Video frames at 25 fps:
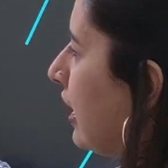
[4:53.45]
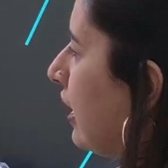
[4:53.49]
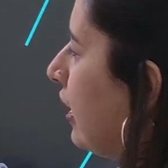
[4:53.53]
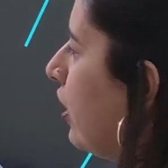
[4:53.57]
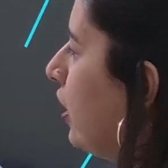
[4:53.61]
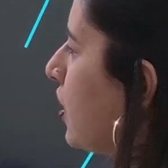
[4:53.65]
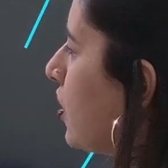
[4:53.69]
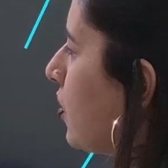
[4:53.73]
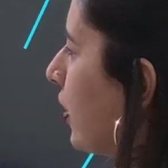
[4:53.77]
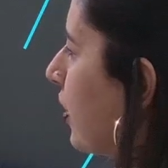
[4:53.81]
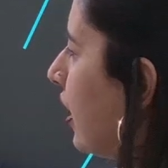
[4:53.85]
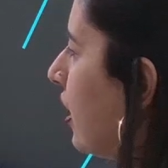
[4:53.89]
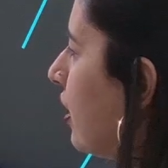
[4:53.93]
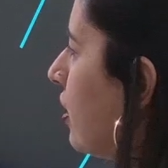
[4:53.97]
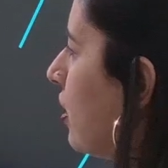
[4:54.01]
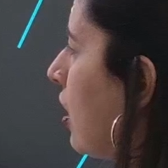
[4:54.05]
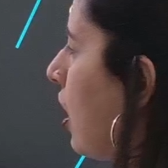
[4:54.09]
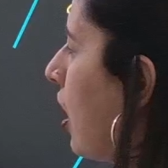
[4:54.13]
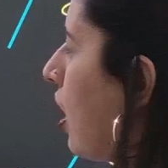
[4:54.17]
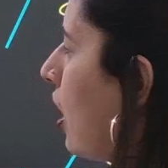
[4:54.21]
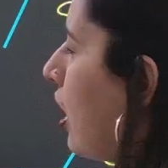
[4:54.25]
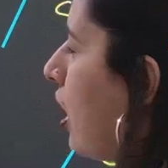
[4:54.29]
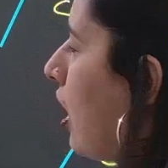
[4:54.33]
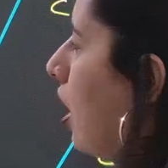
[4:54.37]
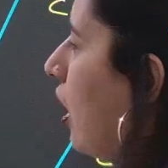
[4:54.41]
You can
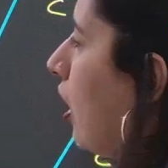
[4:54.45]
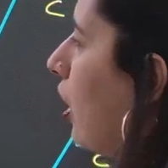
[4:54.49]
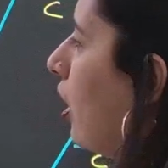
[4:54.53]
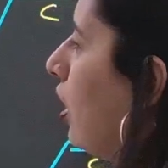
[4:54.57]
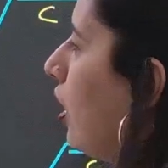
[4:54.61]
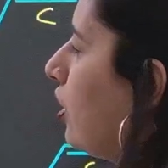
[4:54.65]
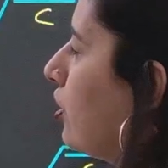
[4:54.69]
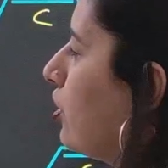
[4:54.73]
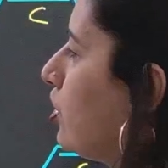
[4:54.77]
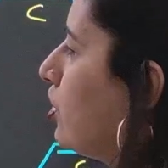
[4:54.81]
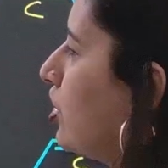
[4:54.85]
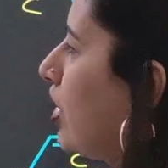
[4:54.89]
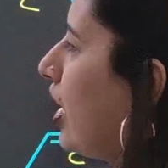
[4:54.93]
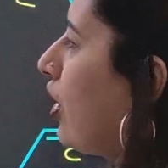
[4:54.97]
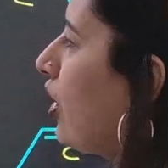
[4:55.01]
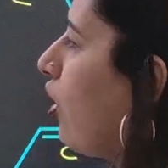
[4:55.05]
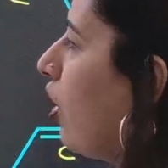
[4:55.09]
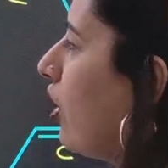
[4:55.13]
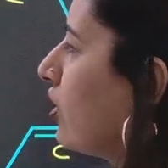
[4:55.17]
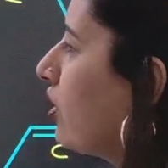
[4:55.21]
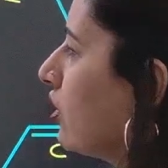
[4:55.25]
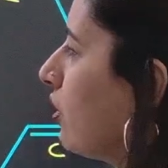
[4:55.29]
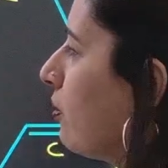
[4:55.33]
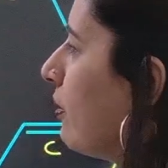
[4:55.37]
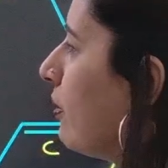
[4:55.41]
check on
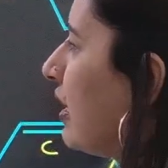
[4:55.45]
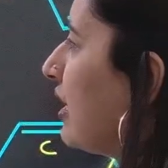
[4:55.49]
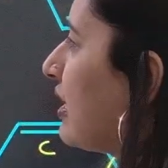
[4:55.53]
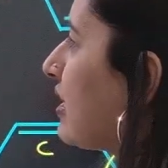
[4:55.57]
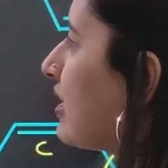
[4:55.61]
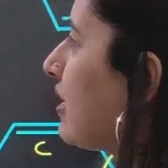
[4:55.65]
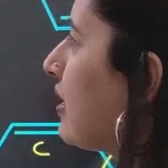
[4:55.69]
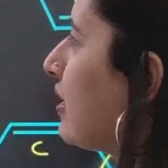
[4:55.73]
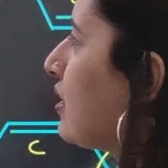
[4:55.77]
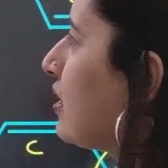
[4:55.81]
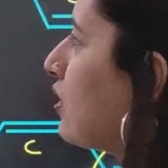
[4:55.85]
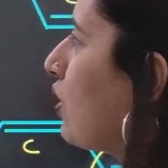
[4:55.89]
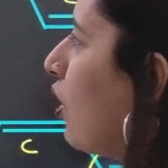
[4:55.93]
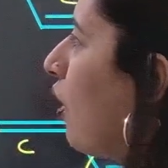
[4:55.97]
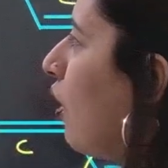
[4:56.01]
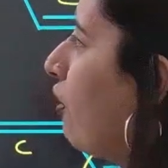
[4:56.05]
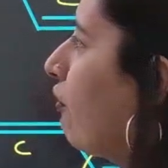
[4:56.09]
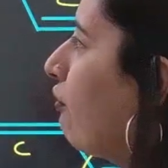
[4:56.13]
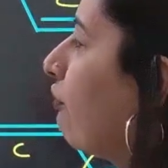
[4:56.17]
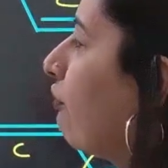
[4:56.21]
the basis of